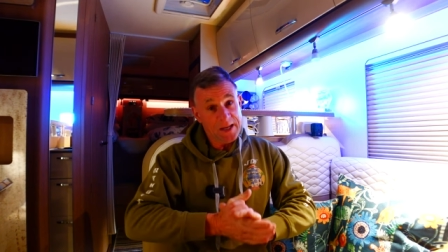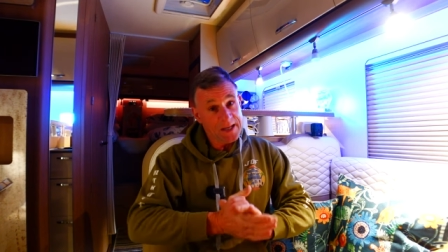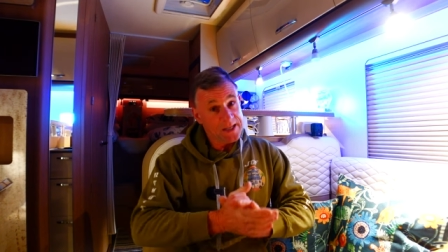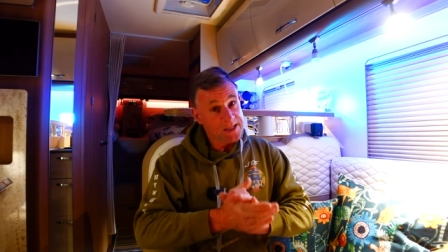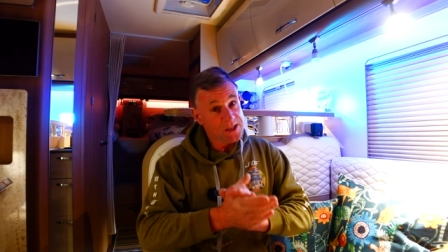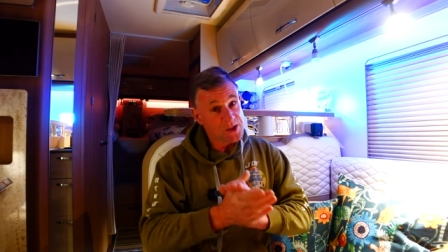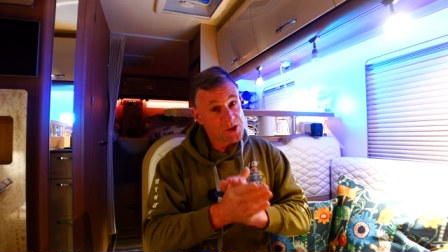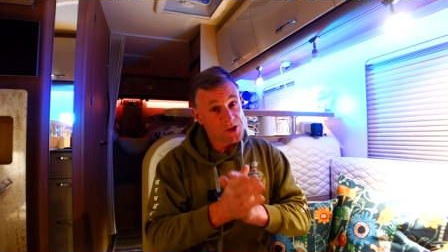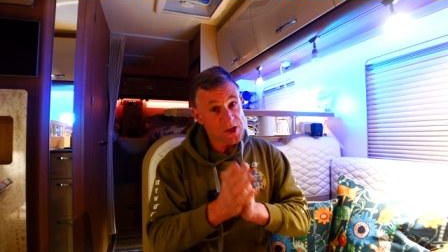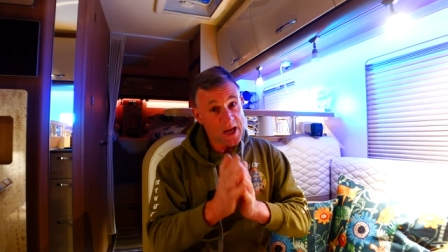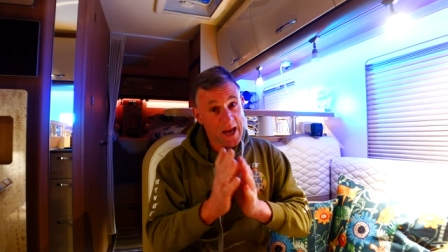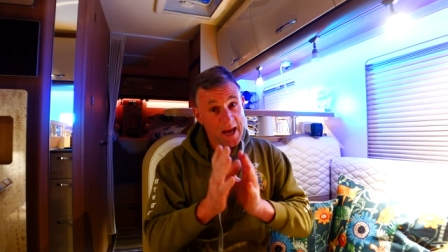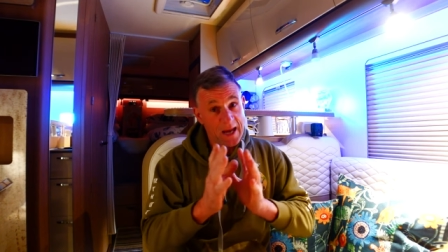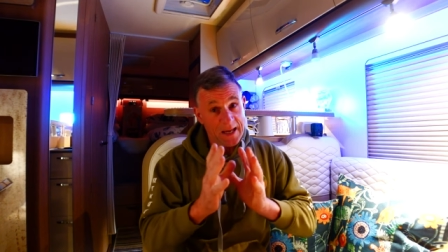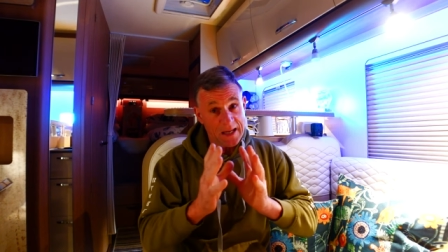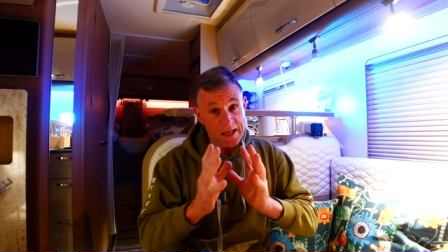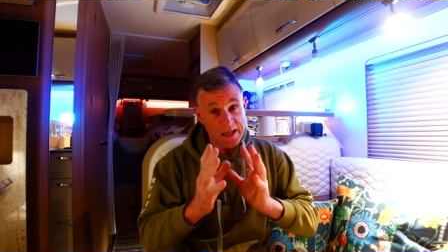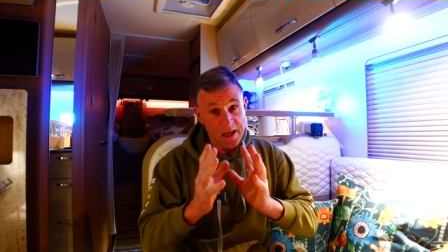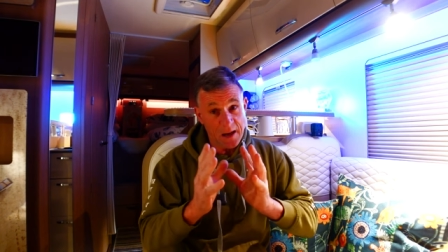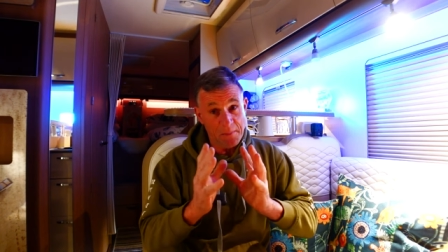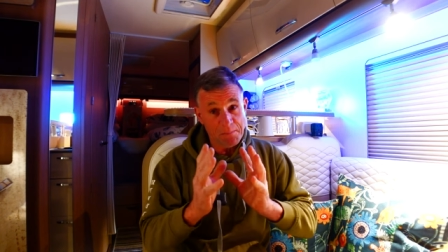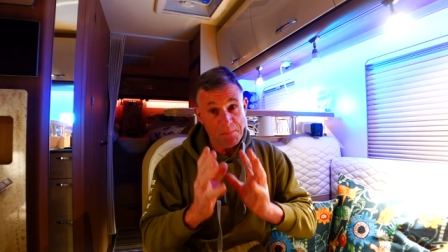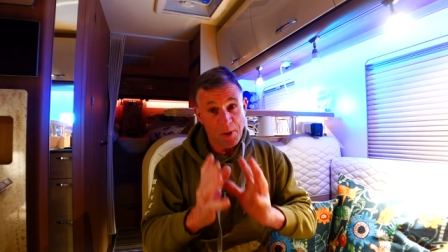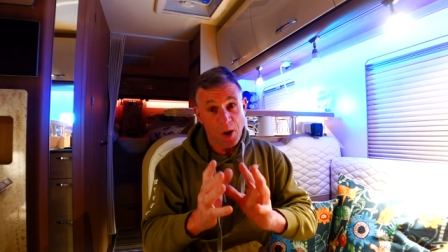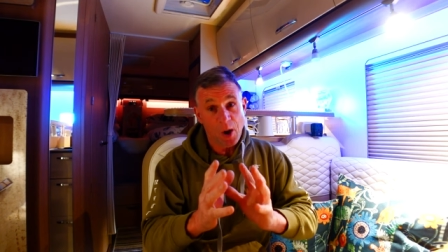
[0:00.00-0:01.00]
is
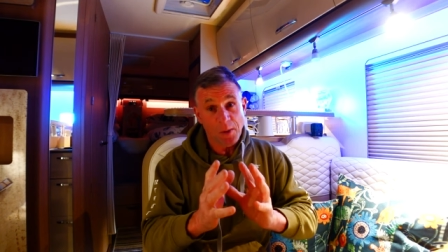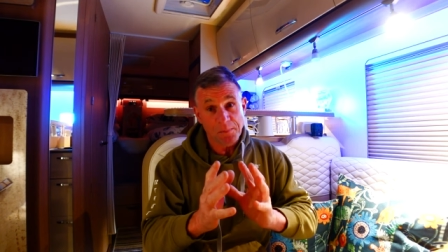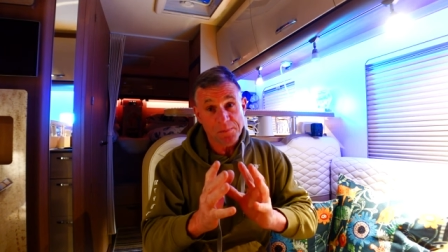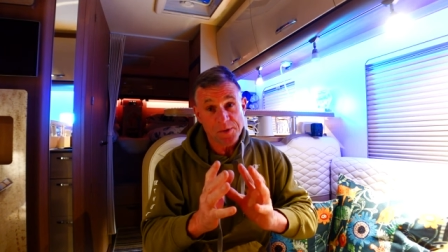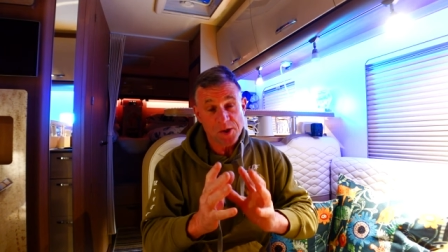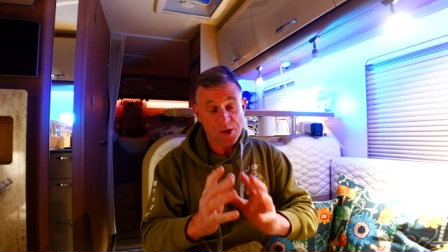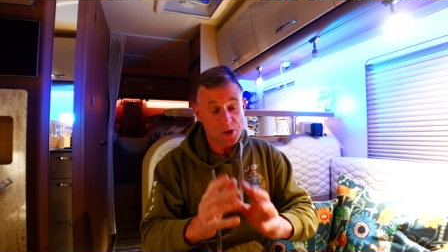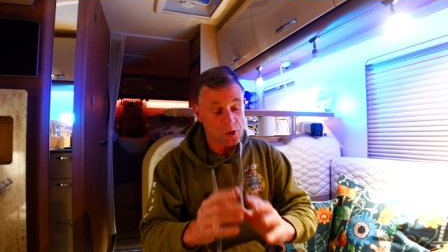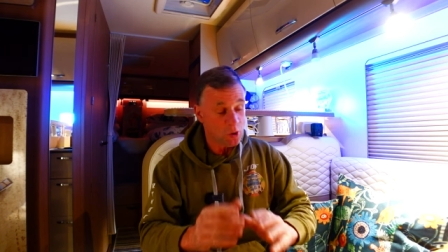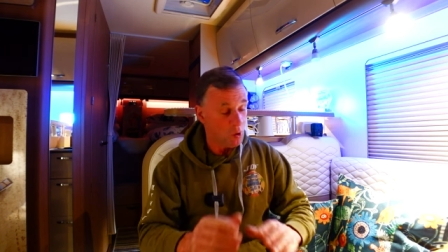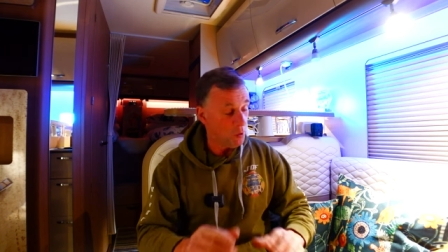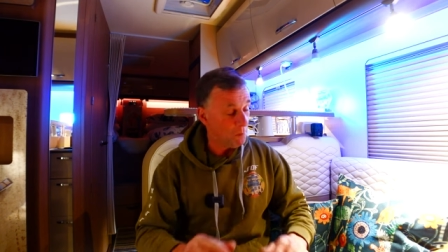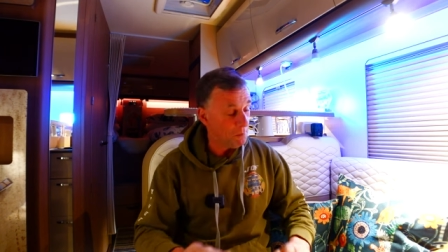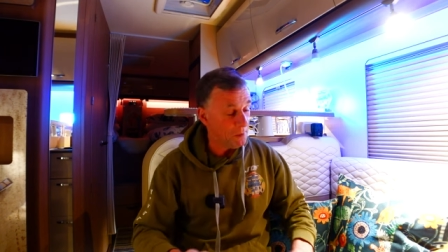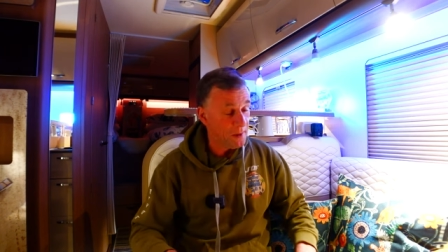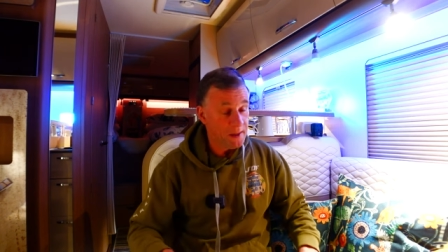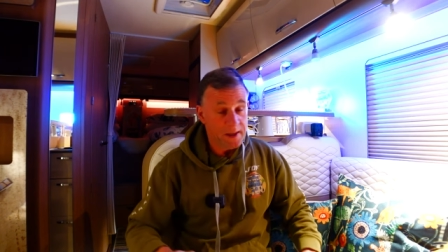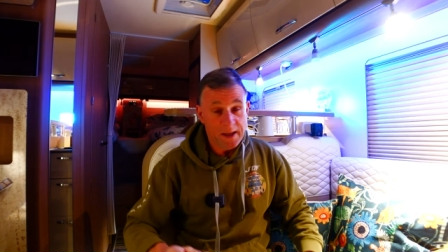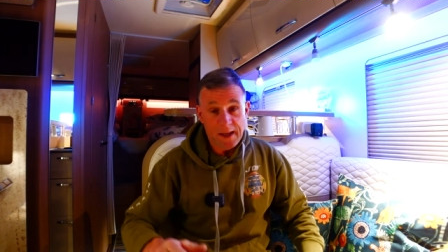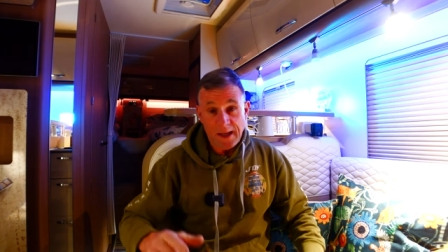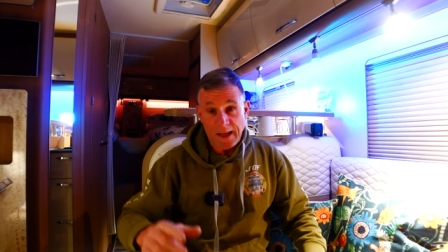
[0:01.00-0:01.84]
a pub stop.